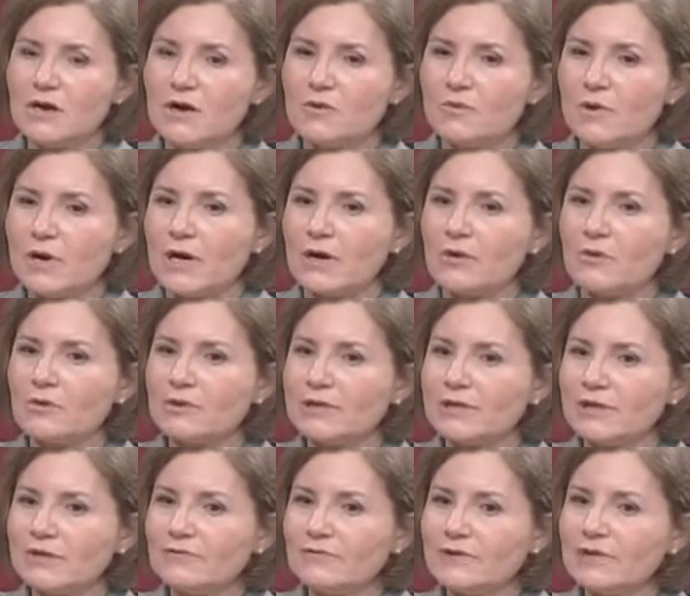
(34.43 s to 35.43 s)
Well,
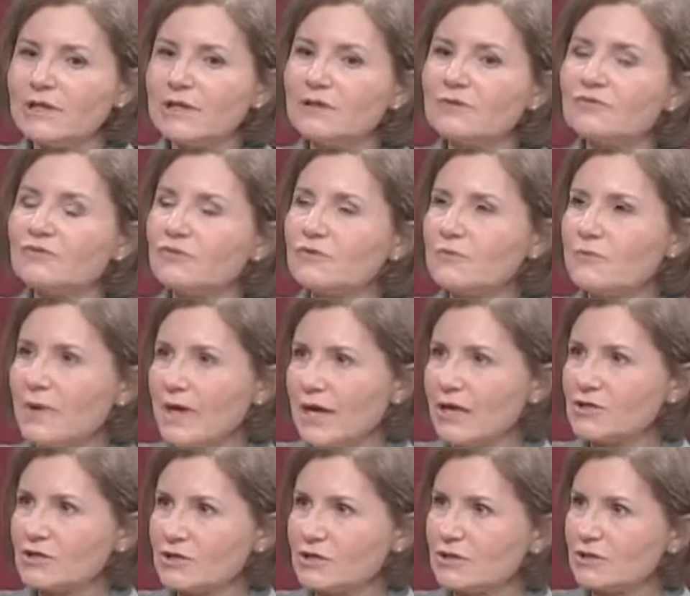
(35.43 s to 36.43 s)
given the
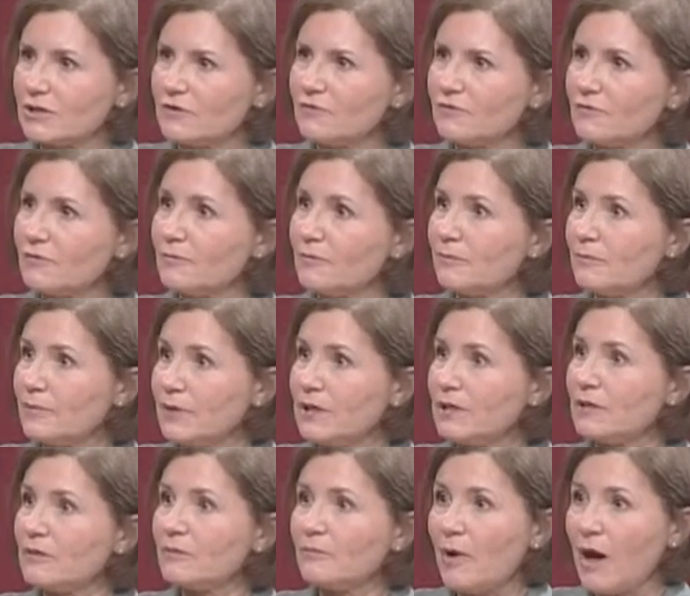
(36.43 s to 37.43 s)
information of
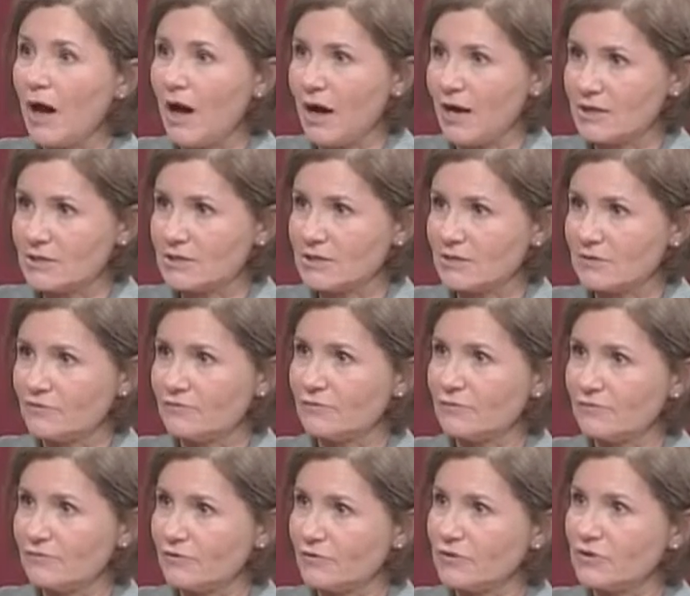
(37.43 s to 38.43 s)
being positive
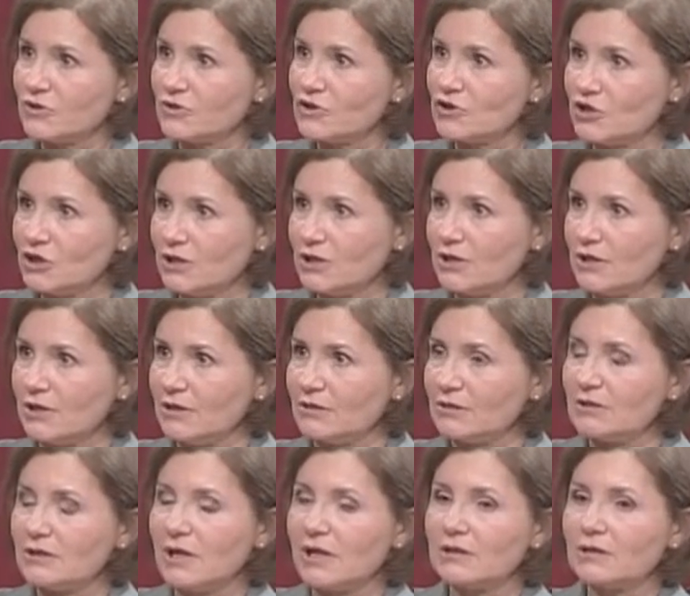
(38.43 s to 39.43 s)
for the
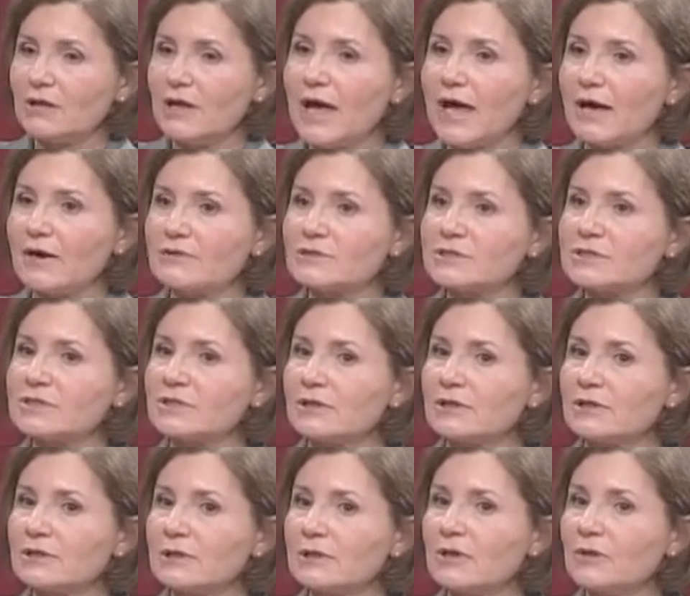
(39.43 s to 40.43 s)
gene allows
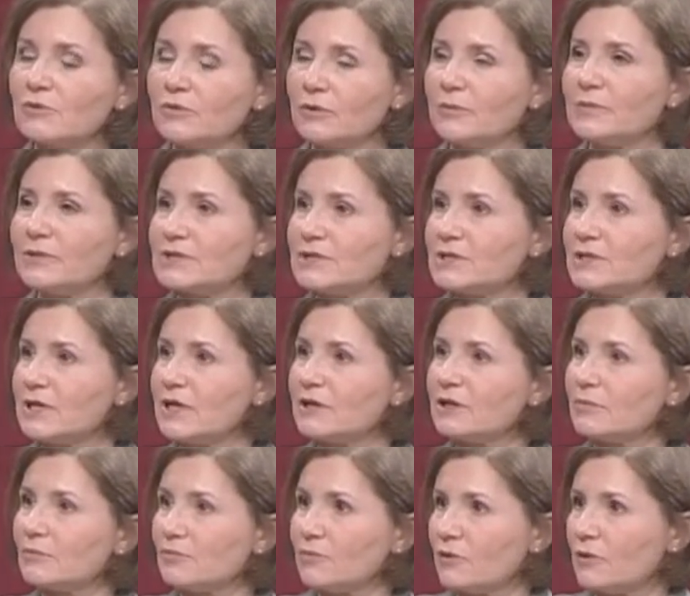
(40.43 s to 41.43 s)
a woman to take
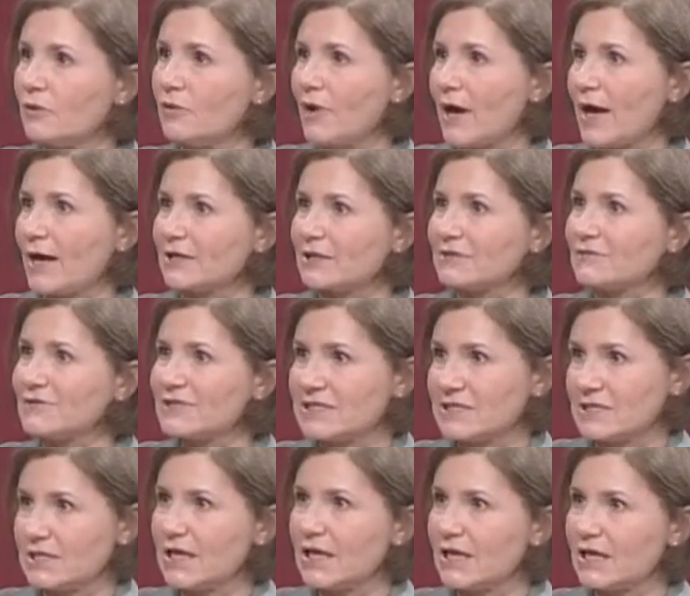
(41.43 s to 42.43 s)
a proactive
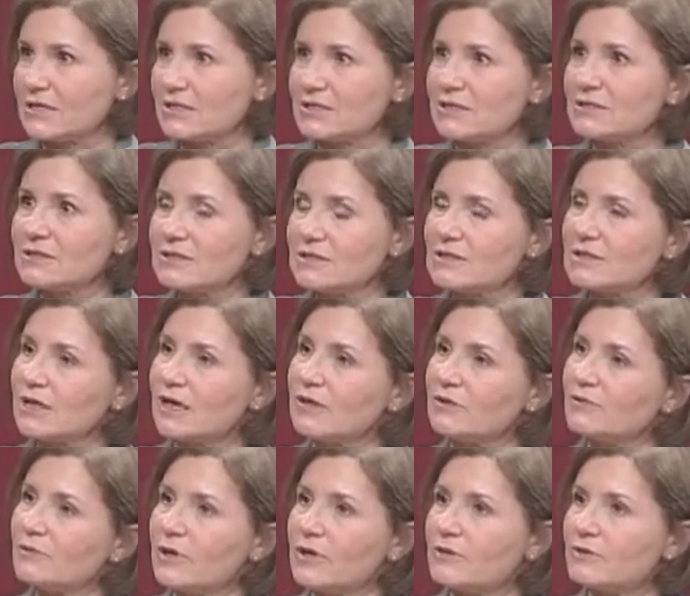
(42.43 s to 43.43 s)
stance and
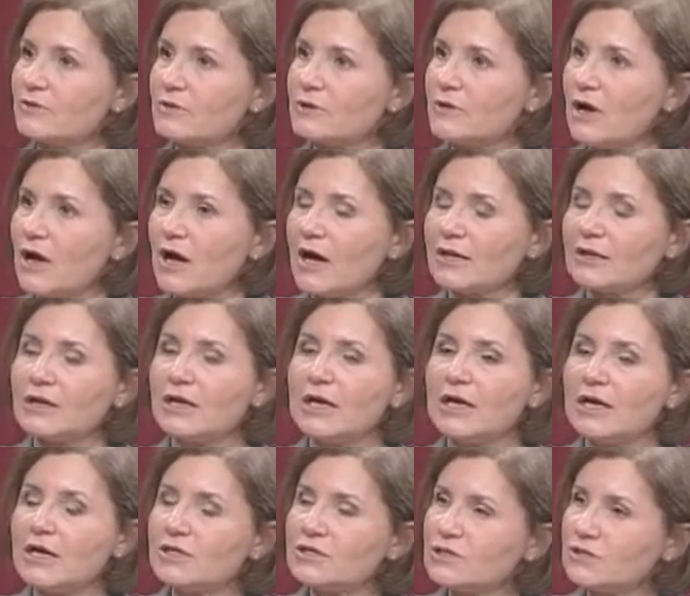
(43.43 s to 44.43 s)
decide whether or not
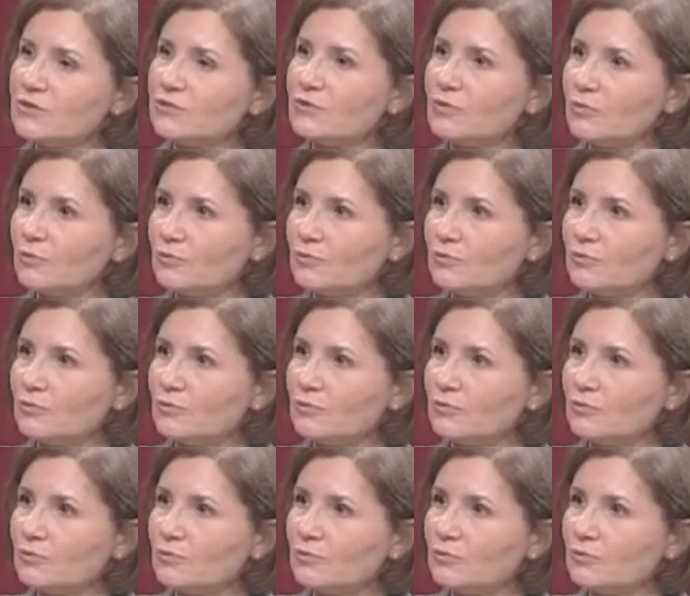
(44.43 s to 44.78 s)
she will